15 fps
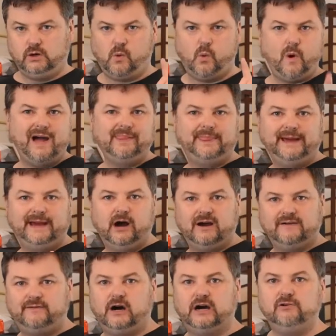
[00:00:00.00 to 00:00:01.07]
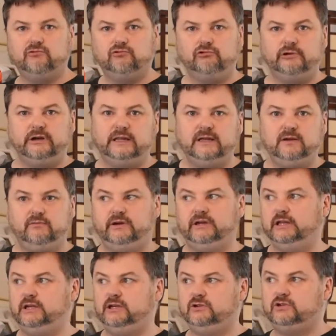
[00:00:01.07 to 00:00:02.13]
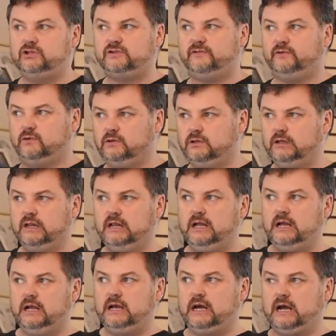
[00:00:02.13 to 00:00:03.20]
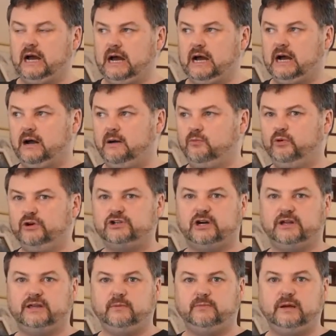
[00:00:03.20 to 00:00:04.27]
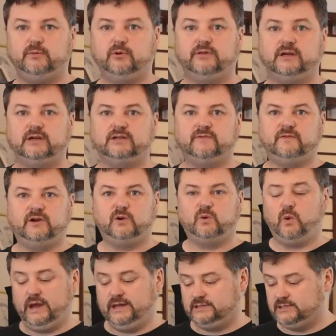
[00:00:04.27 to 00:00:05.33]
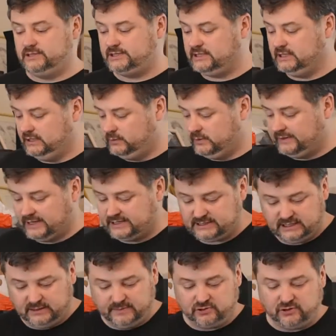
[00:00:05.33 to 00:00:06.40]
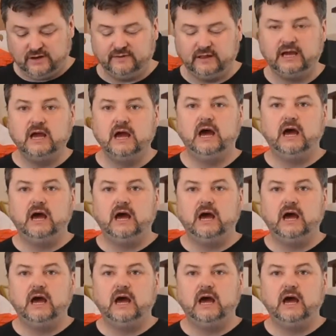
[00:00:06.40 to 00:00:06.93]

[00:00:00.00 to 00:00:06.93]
One thing I find really, really useful, which I think people think is very quaint and silly when they see me travelling,